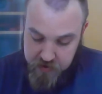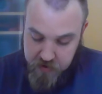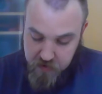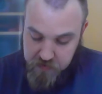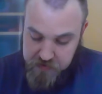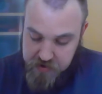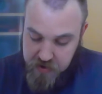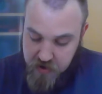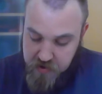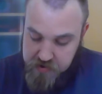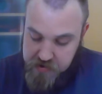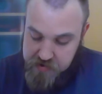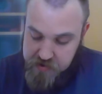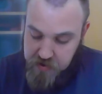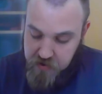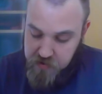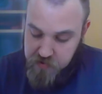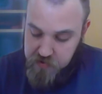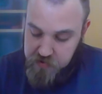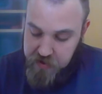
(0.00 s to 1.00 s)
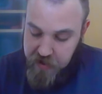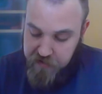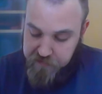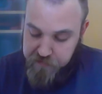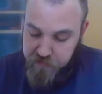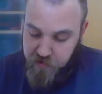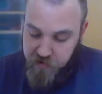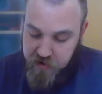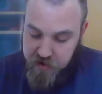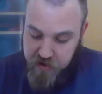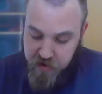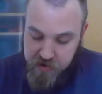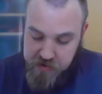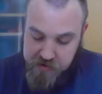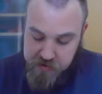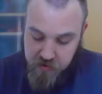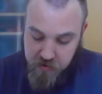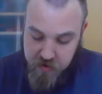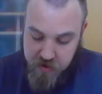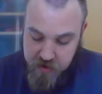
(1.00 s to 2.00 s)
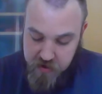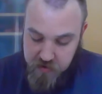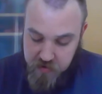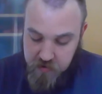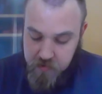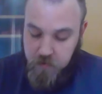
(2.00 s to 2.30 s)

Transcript: it was hard to tell who laughed more at our story,